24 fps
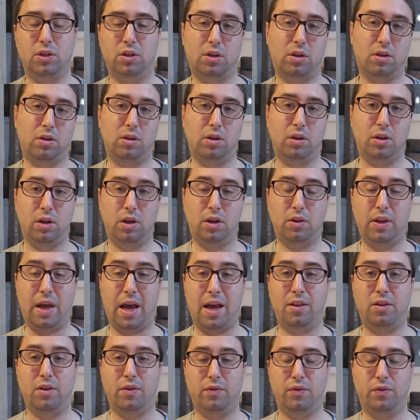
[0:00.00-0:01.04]
And the, and the
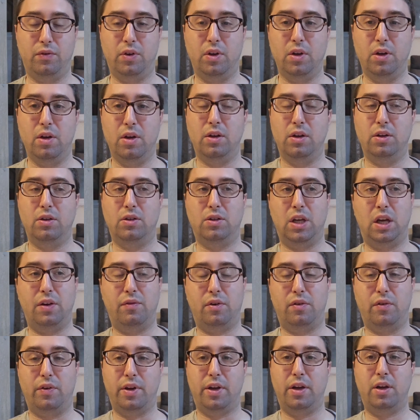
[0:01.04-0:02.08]
end of
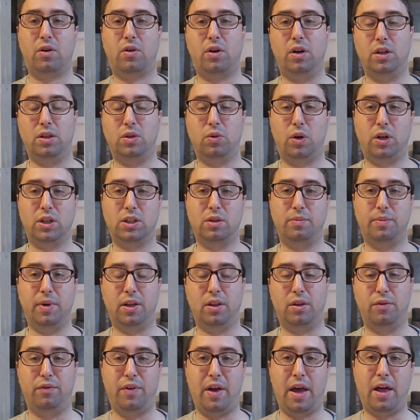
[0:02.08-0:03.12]
Sefer Vayikra talks
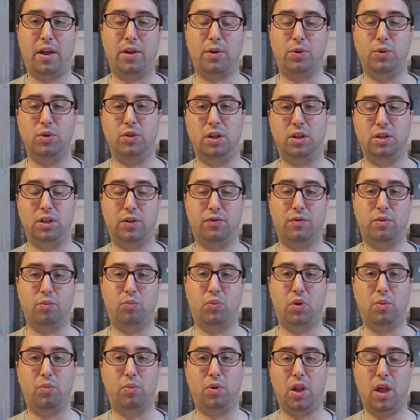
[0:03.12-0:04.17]
about the values that different
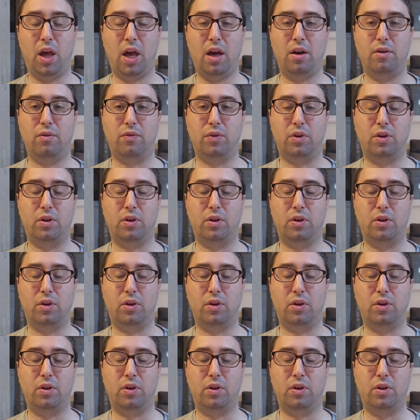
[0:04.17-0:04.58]
people have.